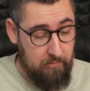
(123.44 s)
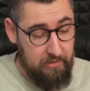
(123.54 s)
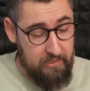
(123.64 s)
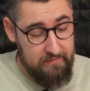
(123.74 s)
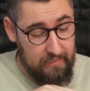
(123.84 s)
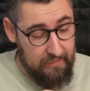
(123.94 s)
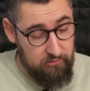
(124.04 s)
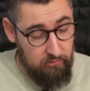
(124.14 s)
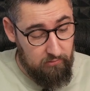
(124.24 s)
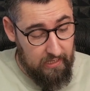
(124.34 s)
because I
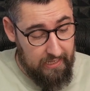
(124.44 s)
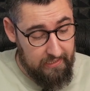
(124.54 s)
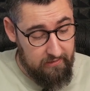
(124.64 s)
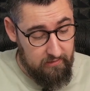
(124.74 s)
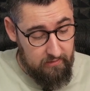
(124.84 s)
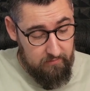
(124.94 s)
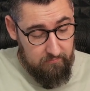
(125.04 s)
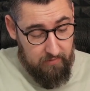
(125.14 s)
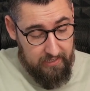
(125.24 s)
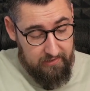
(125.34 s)
don't like
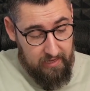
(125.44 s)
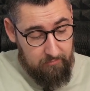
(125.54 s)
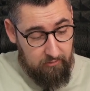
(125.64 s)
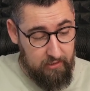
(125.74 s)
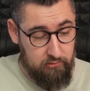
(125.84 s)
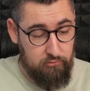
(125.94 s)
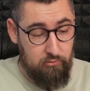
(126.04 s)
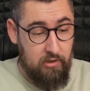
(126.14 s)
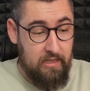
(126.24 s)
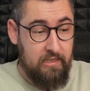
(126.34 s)
my camera
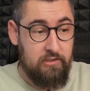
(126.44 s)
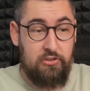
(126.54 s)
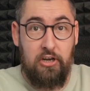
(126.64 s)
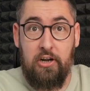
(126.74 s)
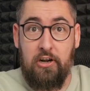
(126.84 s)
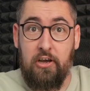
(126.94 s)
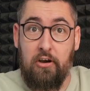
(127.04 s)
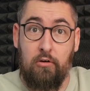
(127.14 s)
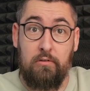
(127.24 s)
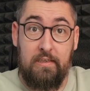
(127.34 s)
to turn
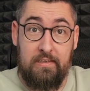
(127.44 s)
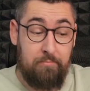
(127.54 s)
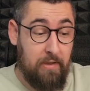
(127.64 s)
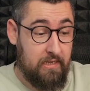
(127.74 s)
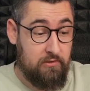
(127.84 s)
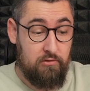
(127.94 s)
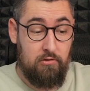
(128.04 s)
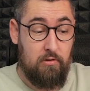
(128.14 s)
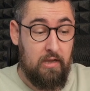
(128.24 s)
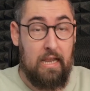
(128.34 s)
on this base, you
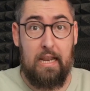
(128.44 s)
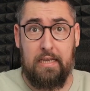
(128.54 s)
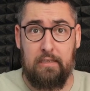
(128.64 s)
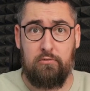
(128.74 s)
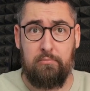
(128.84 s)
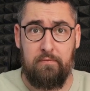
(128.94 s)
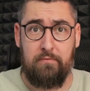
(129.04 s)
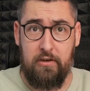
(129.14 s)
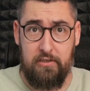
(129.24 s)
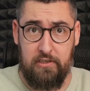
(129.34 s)
know. I like it to be
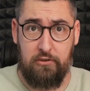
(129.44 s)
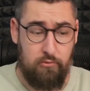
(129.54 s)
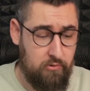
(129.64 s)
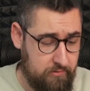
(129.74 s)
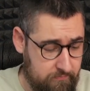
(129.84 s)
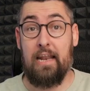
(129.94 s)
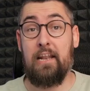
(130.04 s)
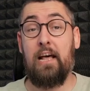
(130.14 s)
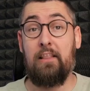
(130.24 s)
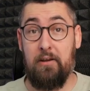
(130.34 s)
very secure. And
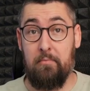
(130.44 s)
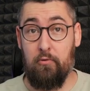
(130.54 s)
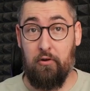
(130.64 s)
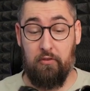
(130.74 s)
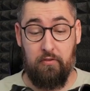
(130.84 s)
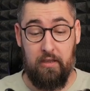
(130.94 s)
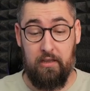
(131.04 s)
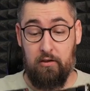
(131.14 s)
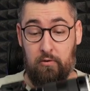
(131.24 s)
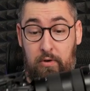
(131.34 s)
another important
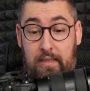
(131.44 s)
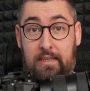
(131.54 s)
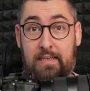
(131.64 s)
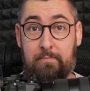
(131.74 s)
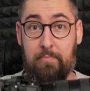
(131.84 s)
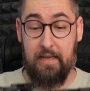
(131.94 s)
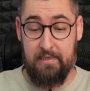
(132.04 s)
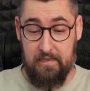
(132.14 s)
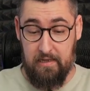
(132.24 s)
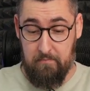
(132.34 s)
thing, with this
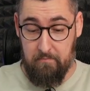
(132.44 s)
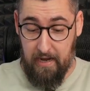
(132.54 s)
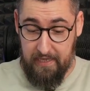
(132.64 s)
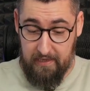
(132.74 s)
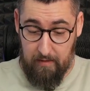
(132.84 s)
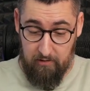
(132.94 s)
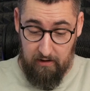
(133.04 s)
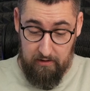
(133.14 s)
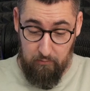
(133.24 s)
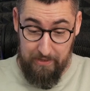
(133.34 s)
base, my
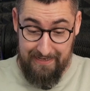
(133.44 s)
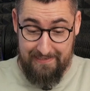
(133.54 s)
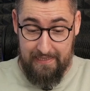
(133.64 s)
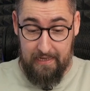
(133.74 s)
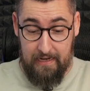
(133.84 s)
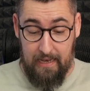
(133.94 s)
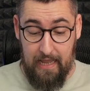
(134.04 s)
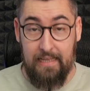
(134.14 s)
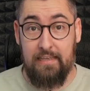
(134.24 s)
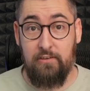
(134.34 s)
camera will stay
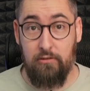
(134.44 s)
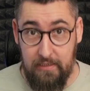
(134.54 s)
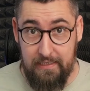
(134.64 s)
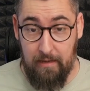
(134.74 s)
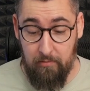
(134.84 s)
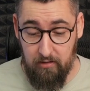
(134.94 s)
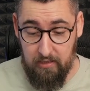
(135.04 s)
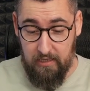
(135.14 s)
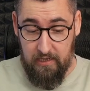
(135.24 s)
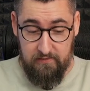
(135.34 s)
like this on the table.
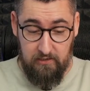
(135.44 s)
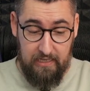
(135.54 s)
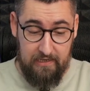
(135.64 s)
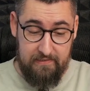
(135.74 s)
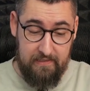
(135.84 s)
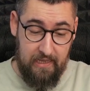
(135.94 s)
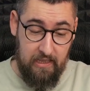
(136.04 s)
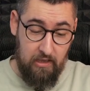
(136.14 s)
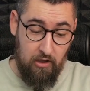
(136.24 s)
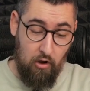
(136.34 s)
It's not gonna stay
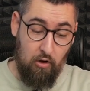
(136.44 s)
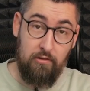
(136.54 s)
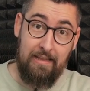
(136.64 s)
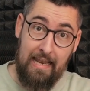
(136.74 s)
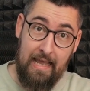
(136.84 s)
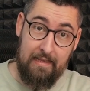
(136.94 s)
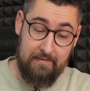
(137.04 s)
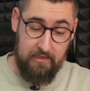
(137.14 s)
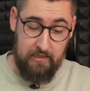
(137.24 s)
on the lens,